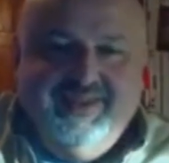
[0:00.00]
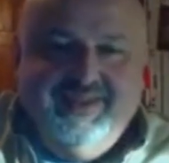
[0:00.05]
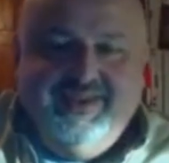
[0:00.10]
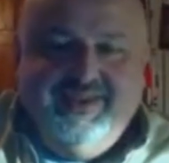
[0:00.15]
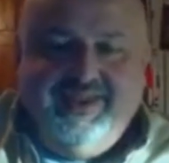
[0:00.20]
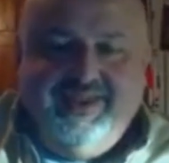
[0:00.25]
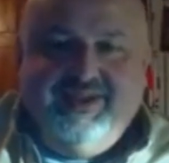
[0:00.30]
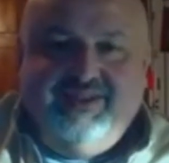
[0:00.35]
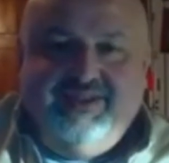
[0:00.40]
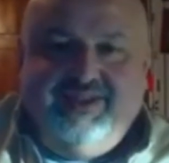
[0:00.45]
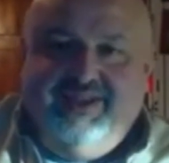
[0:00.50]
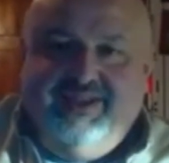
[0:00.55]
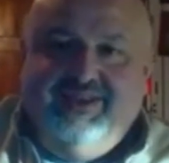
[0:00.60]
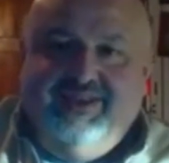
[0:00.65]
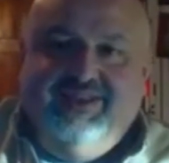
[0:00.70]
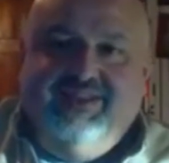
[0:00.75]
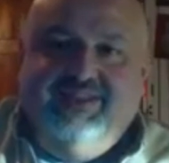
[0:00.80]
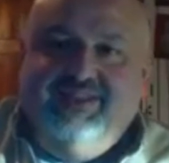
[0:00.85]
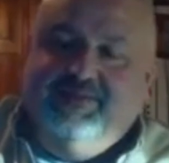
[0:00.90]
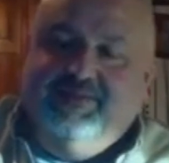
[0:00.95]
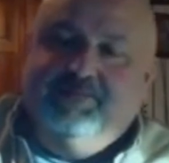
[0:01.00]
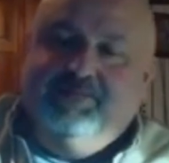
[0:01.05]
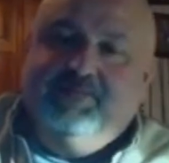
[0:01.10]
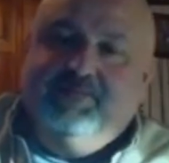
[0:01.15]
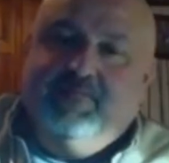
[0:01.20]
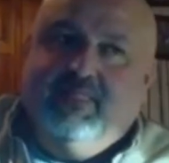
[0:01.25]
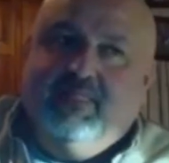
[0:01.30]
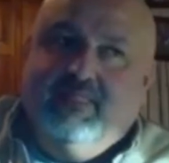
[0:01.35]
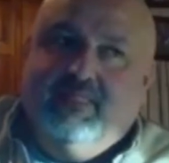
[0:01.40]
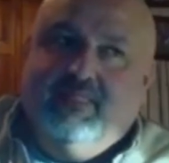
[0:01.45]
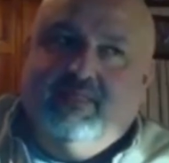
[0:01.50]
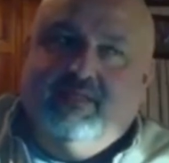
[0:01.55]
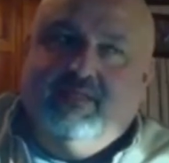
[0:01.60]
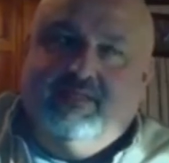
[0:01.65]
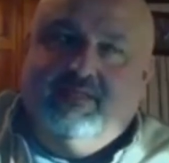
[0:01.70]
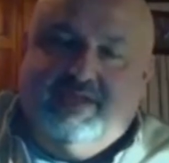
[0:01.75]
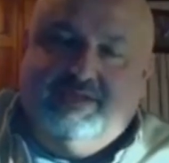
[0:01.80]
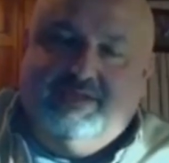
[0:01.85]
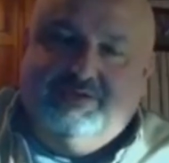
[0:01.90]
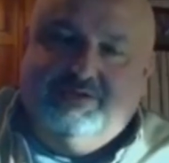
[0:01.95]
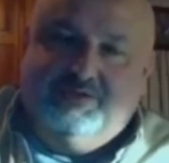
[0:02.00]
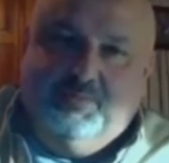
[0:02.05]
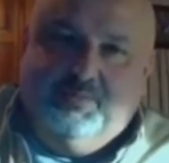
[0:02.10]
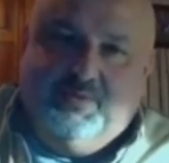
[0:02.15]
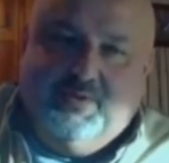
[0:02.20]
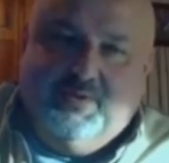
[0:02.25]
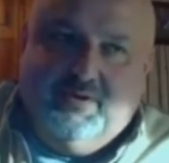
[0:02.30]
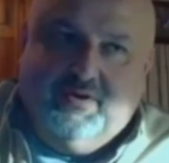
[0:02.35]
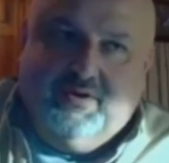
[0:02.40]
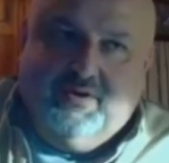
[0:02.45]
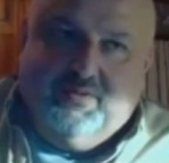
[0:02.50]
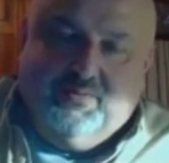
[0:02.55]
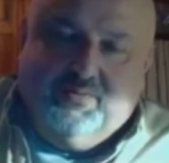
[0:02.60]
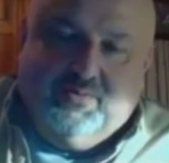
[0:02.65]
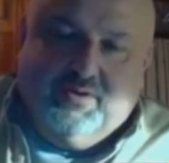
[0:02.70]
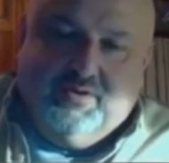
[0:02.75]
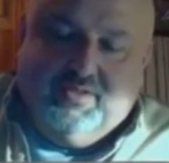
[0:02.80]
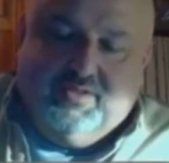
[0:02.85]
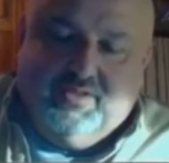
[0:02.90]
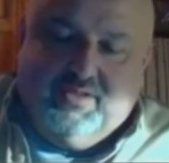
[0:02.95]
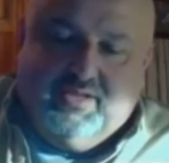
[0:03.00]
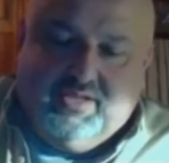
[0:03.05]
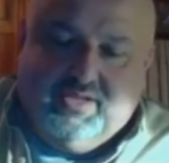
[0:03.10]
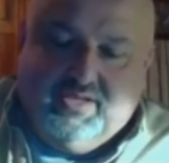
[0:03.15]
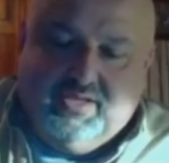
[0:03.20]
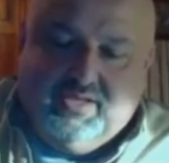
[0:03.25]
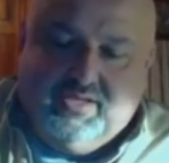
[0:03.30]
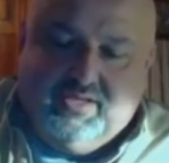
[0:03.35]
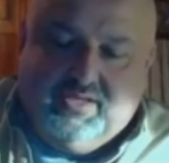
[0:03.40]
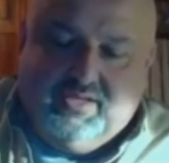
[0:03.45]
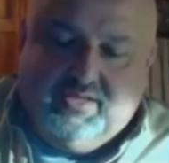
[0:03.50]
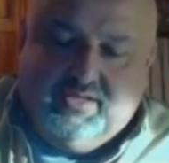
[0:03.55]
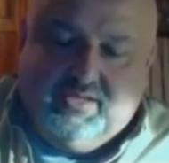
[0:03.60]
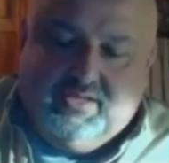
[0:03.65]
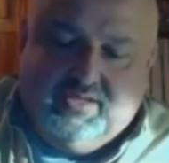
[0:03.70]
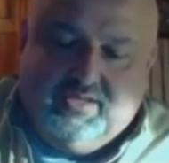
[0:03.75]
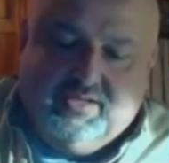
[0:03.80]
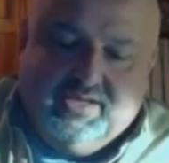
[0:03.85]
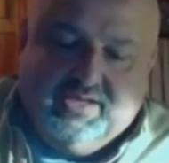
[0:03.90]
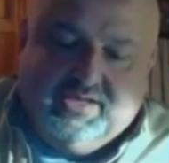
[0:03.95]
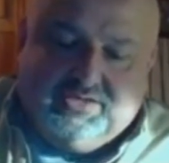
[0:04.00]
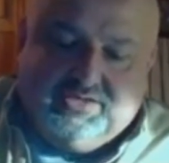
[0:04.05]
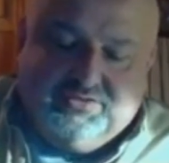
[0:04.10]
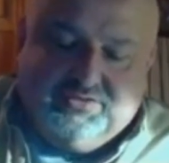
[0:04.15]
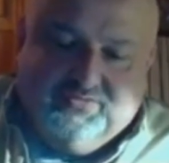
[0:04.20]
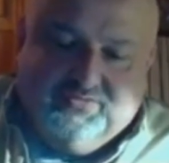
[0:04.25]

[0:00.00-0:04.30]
Now, in the eastern part where the national